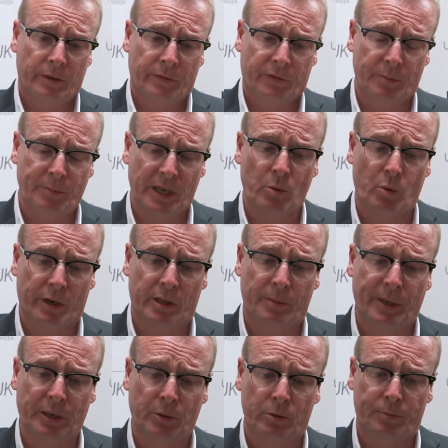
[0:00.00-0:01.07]
For me, one of
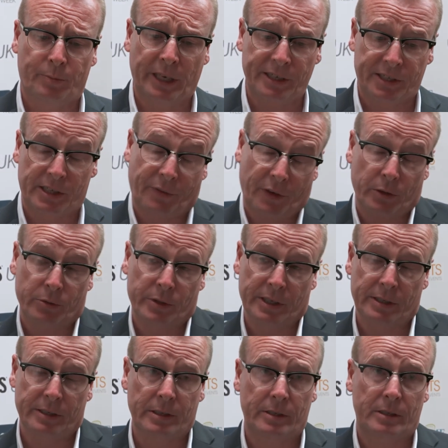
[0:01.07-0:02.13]
the biggest
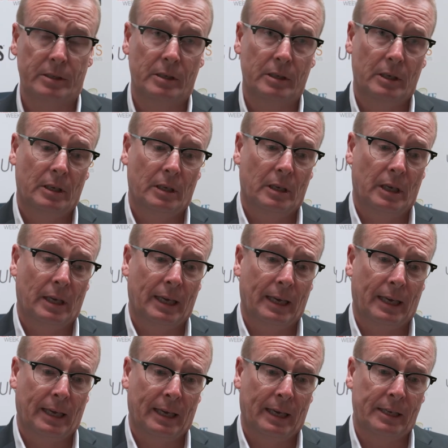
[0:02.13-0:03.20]
difficulties
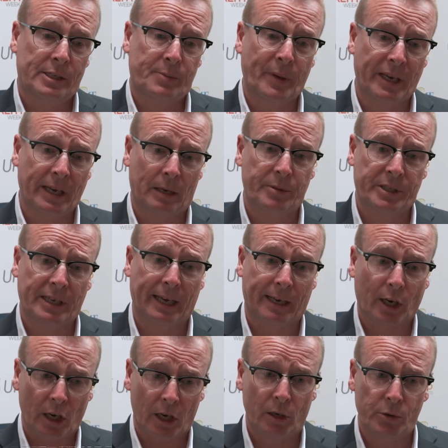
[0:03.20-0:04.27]
is being able to
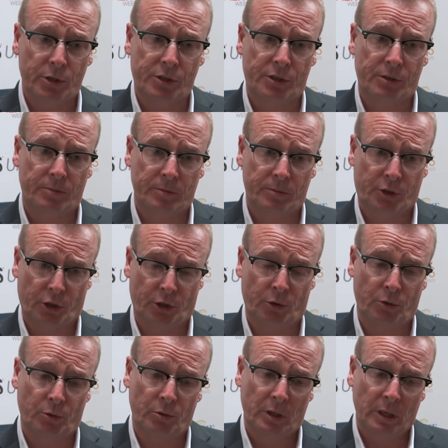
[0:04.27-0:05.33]
get close
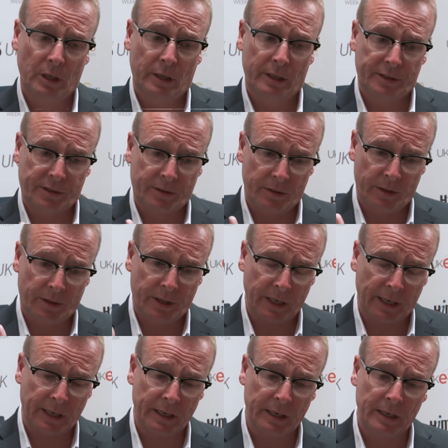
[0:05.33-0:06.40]
to
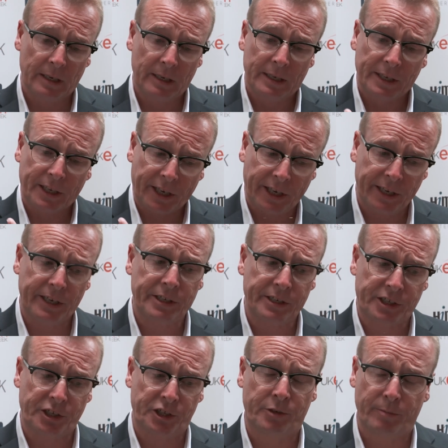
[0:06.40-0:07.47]
the key
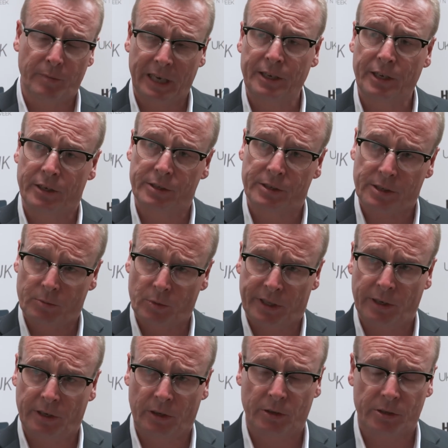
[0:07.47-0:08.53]
decision makers
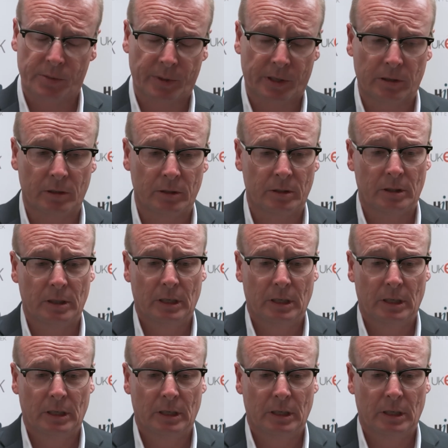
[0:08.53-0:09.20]
within a hospital.